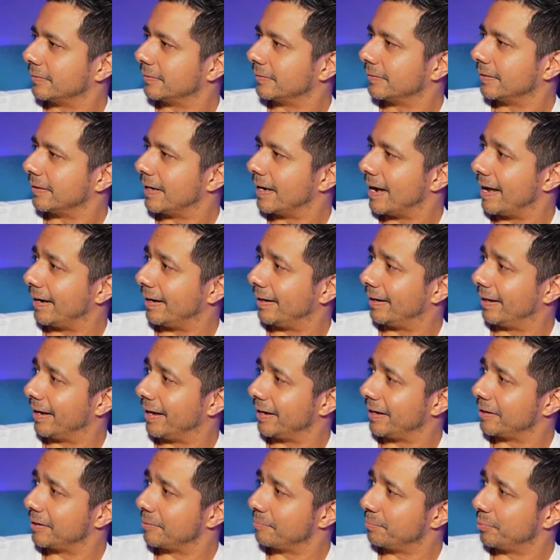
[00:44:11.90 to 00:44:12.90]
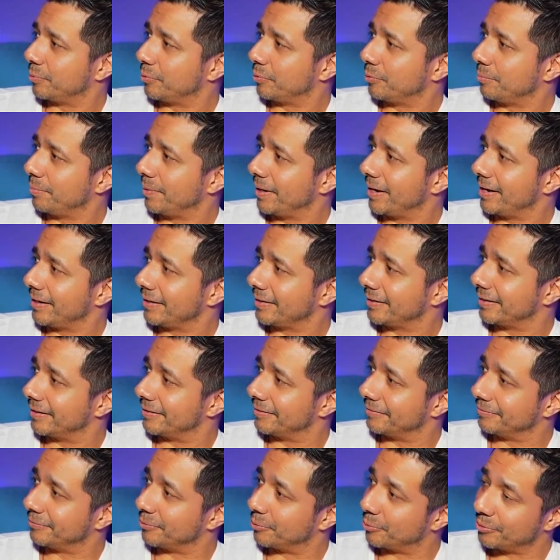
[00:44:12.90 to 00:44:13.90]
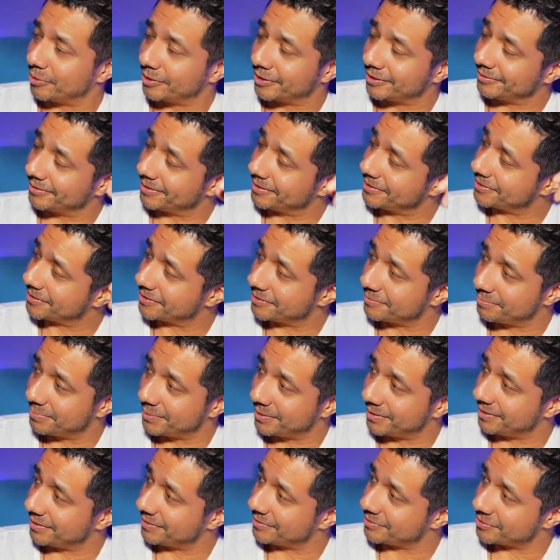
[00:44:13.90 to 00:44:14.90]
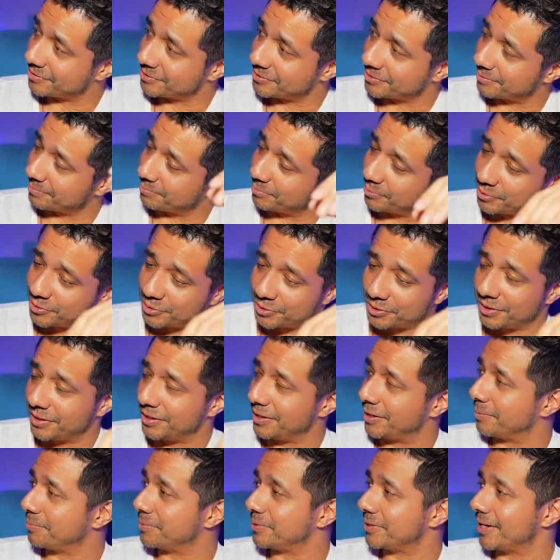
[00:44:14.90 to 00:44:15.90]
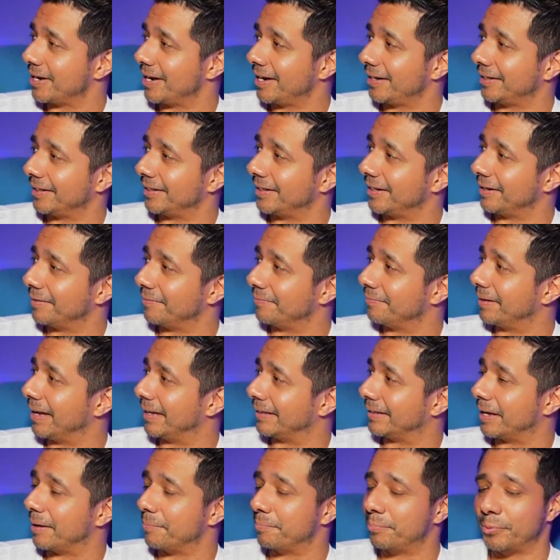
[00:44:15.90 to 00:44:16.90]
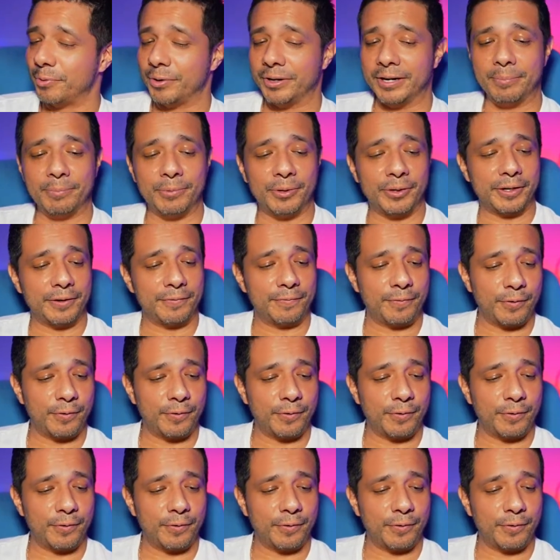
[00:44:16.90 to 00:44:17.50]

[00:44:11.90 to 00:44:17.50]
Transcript: I'd like a pullback, or this could be just a push to the upside, and then at that point I'm looking for a